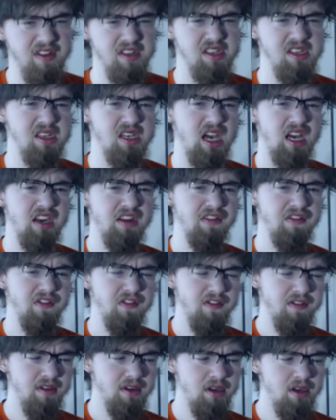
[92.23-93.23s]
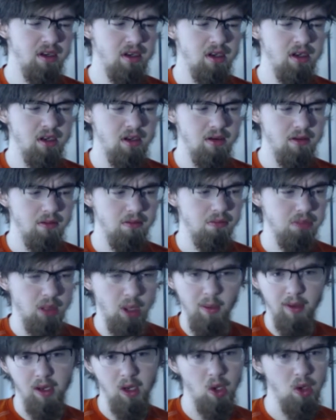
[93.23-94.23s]
is just kind of
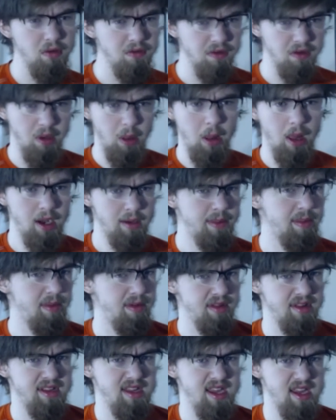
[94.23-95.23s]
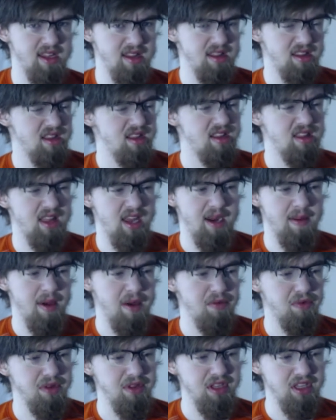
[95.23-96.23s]
blowing over a lot of people's heads, is that I'm
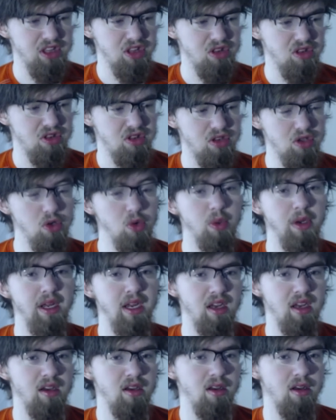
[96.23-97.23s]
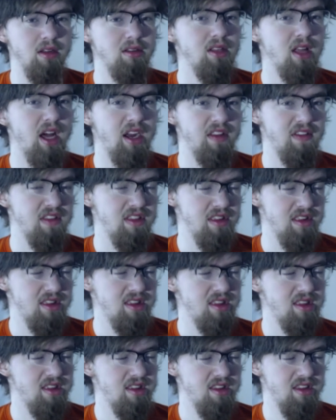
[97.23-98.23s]
not really doing a lot of
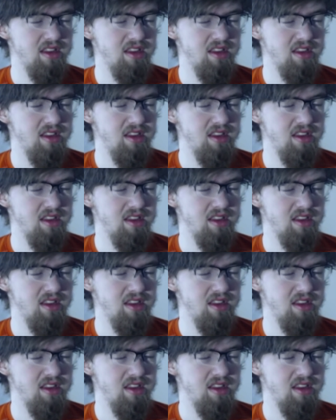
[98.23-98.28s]
this,